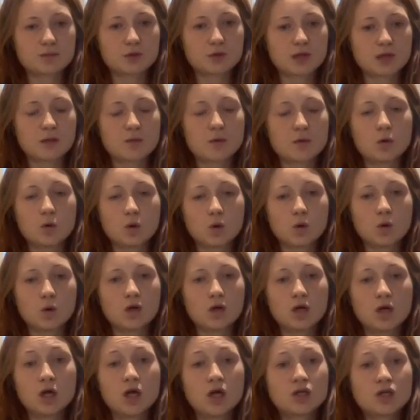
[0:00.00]
body,
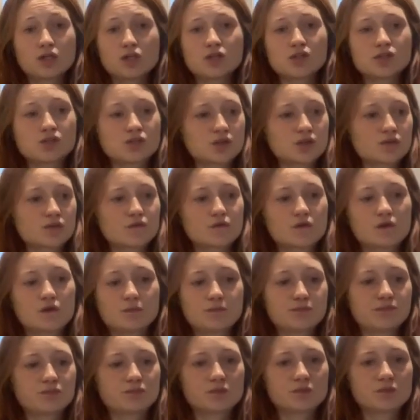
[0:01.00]
or just
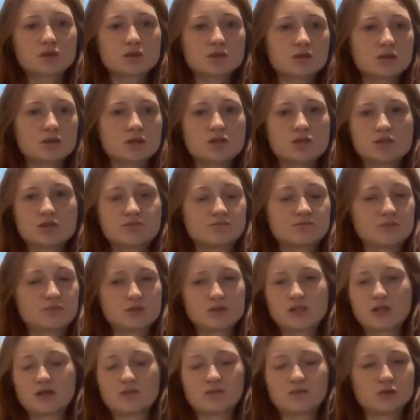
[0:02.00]
from
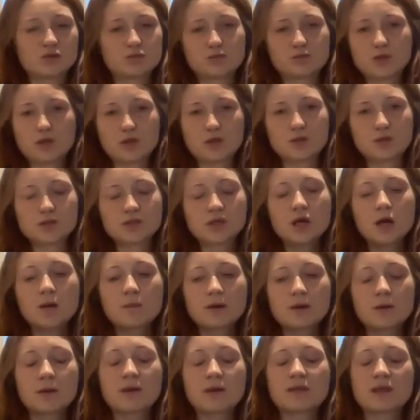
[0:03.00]
general use.
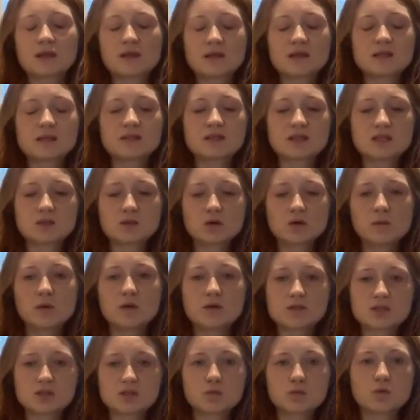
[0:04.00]
But anyway, there's these
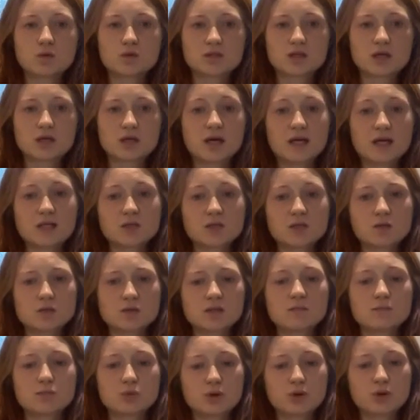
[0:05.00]
hormones in the water, and it's
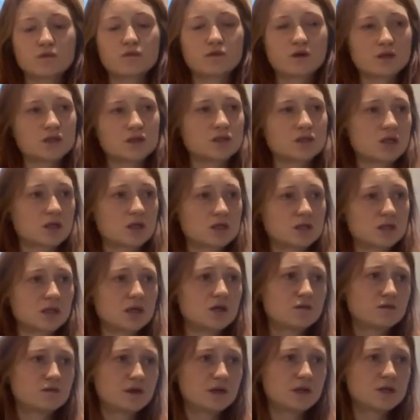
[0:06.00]
causing boyfish to turn to
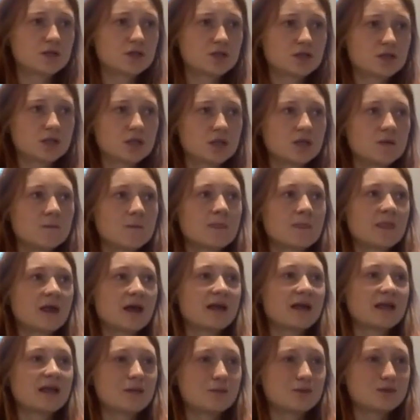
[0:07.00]
girlfish.
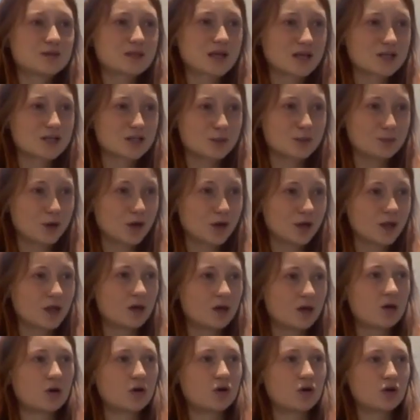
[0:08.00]
And he was actually
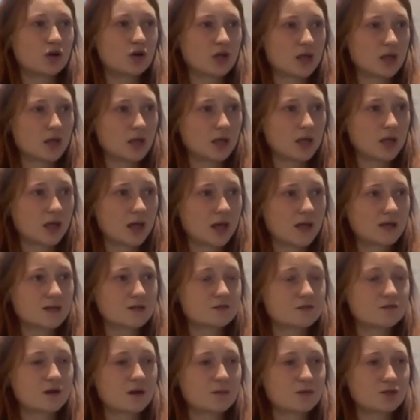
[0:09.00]
working on looking
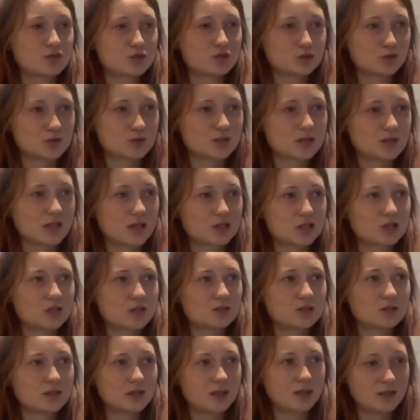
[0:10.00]
at pharmaceutical
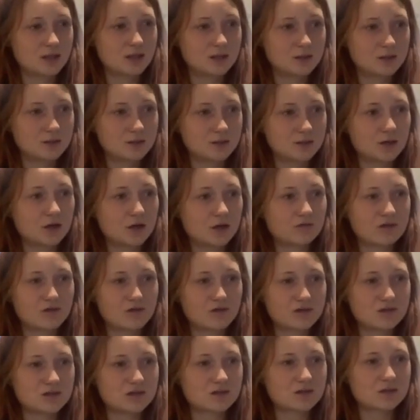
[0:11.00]
detection in our
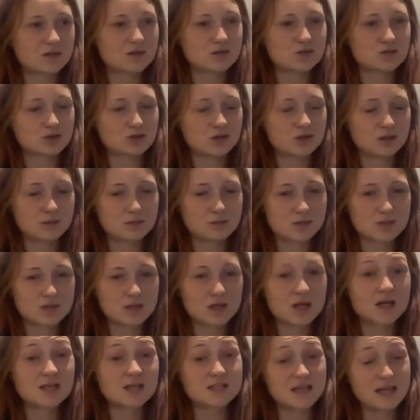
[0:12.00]
rivers and streams.
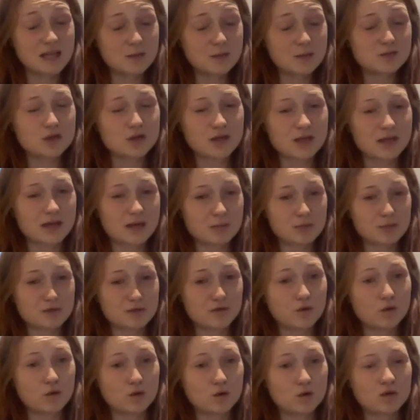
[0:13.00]
So he was looking at it
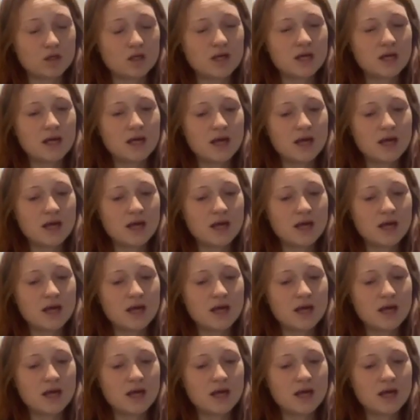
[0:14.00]
before,